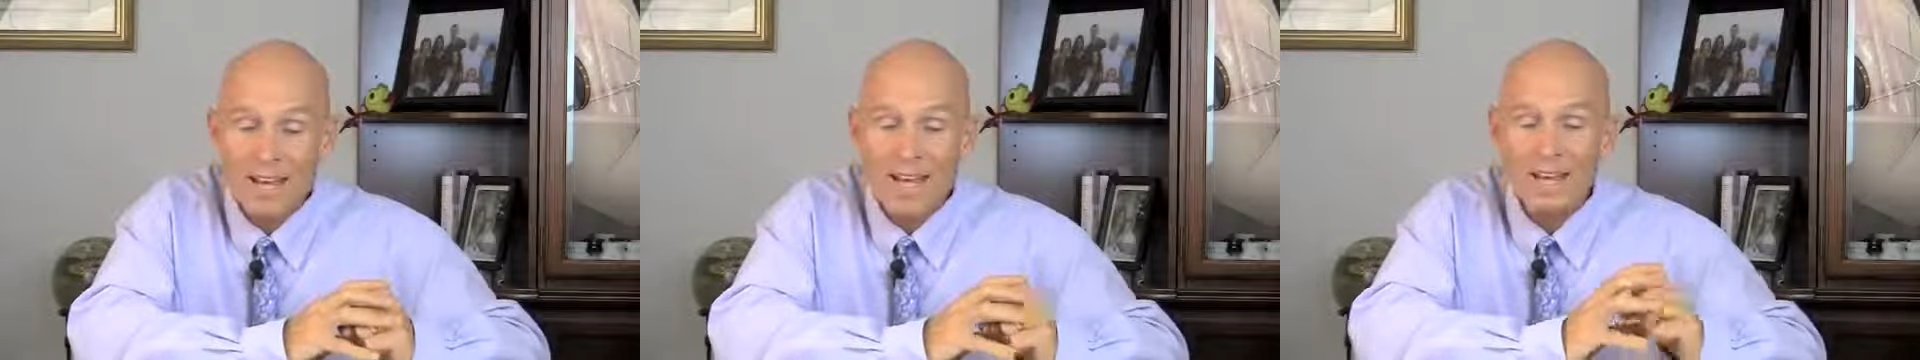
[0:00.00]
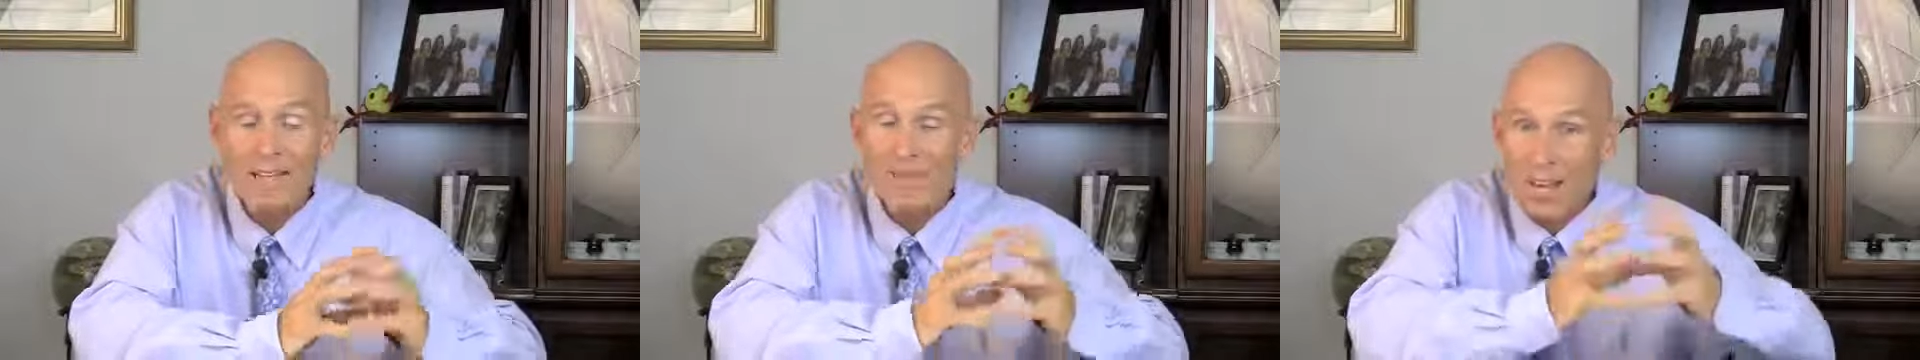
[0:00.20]

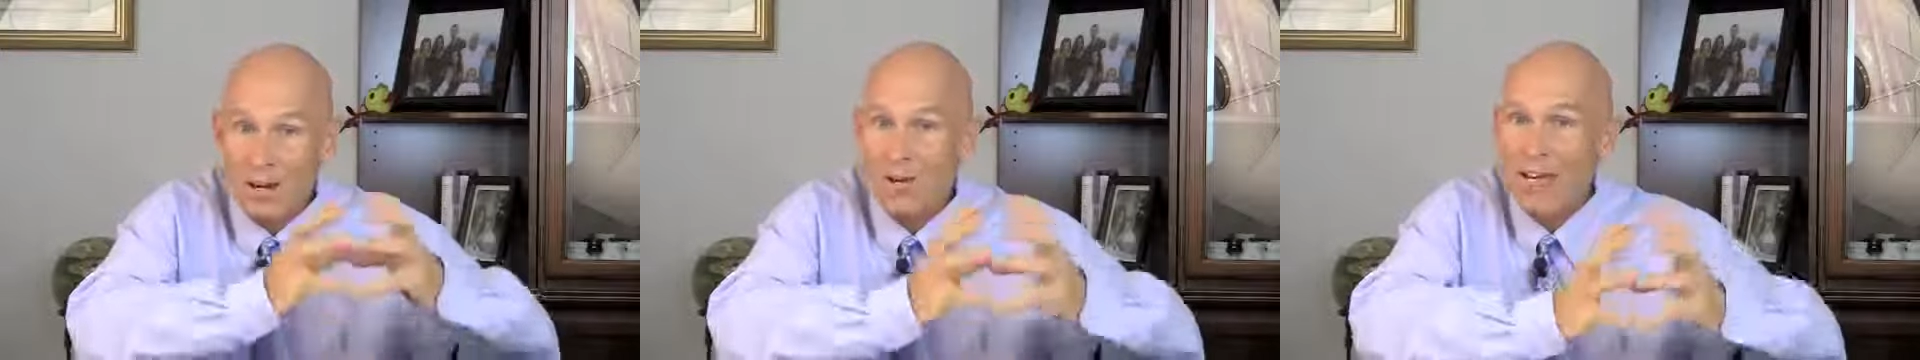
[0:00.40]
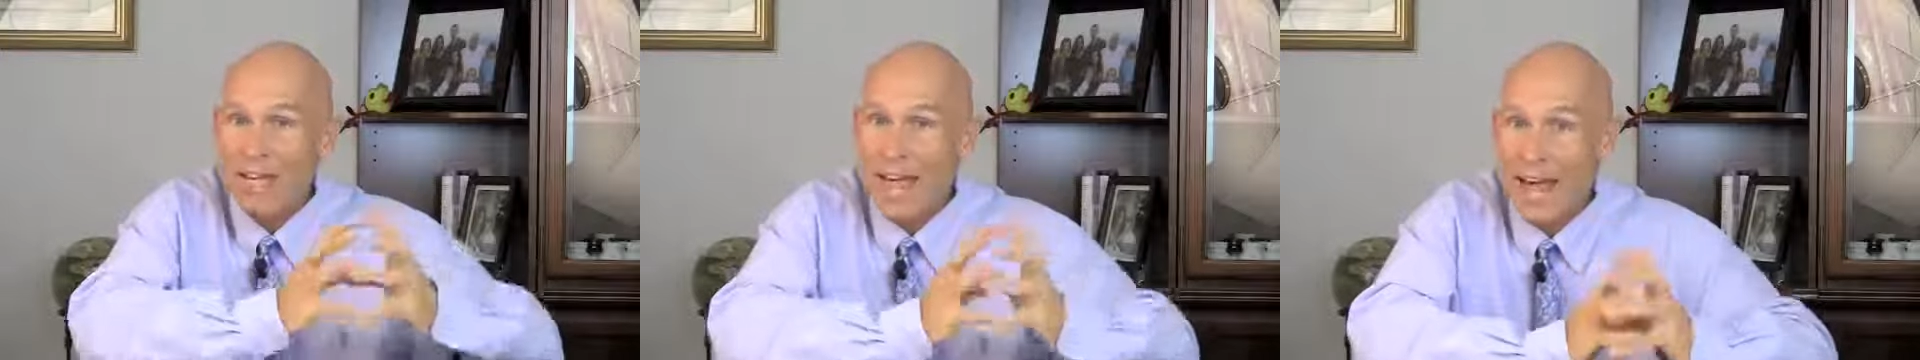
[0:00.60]
and if they
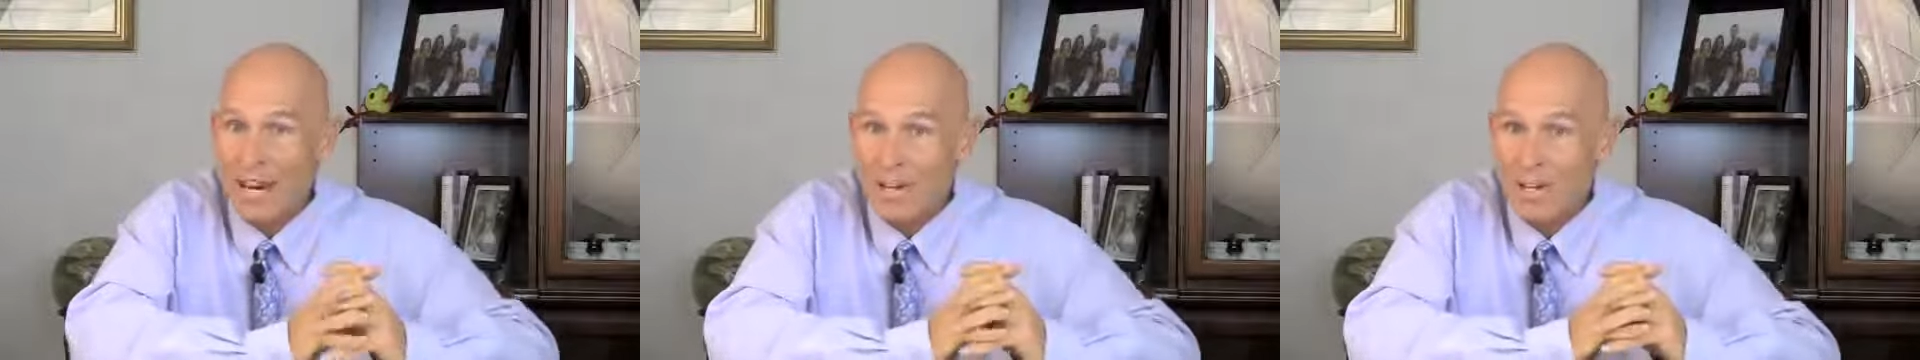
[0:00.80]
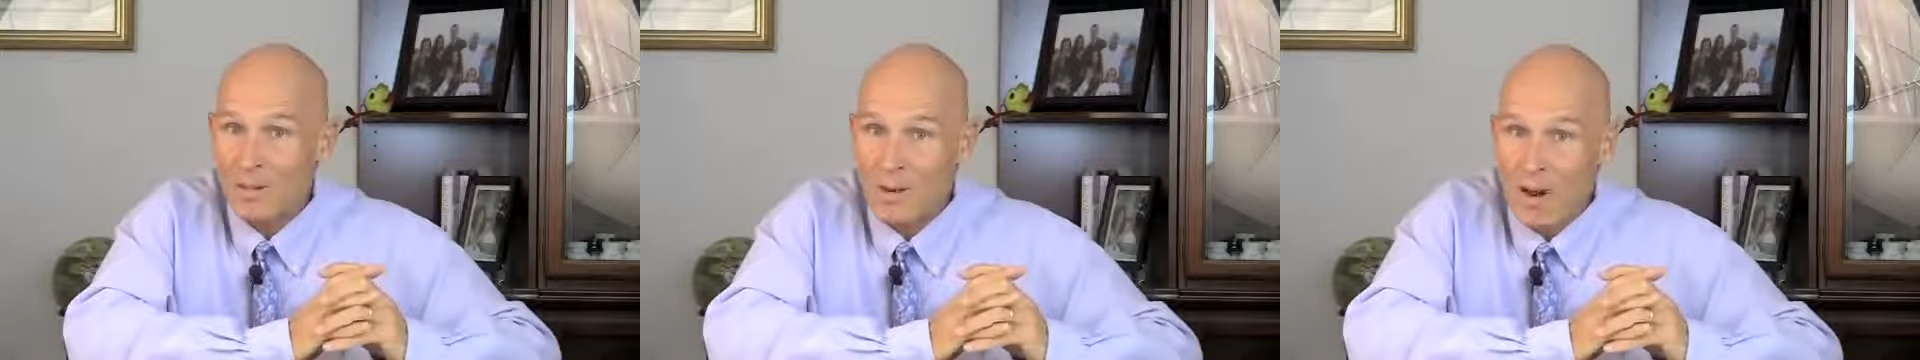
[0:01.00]
don't get out
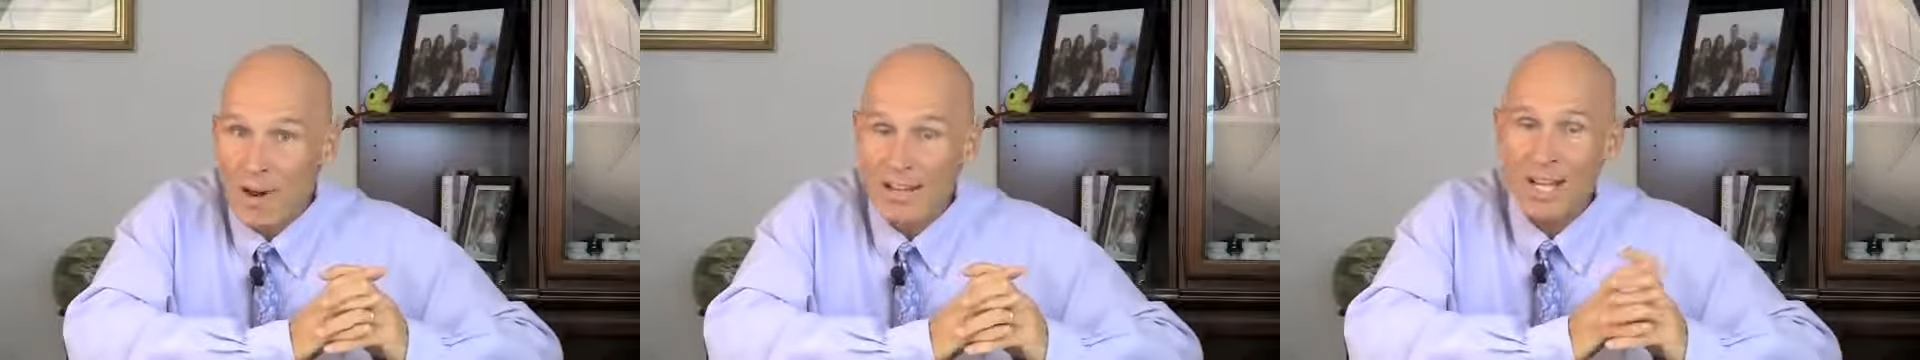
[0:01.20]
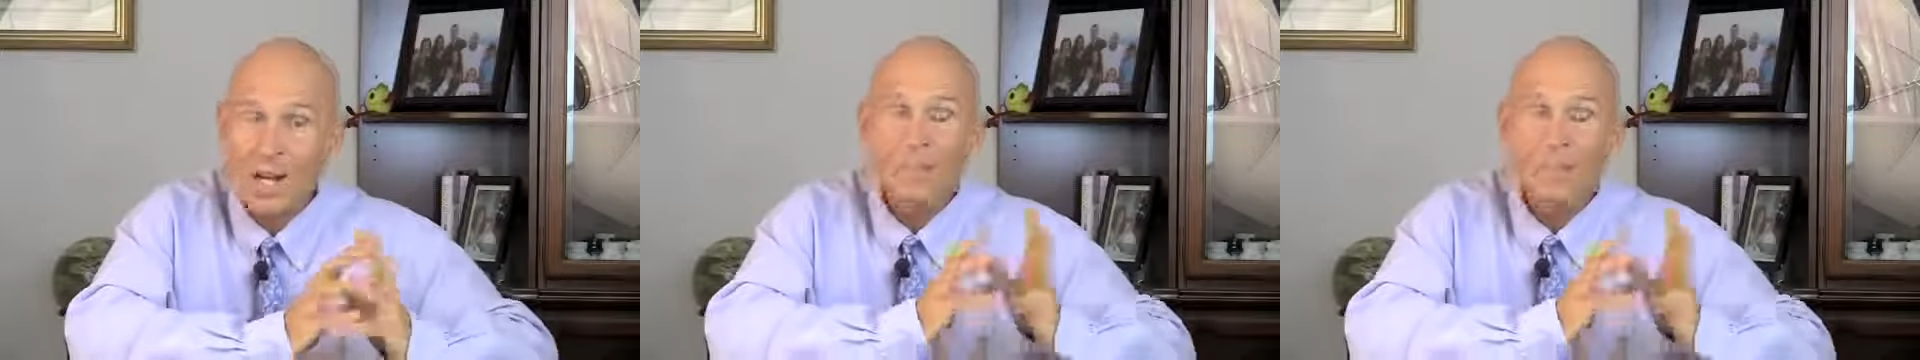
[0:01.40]
of your body,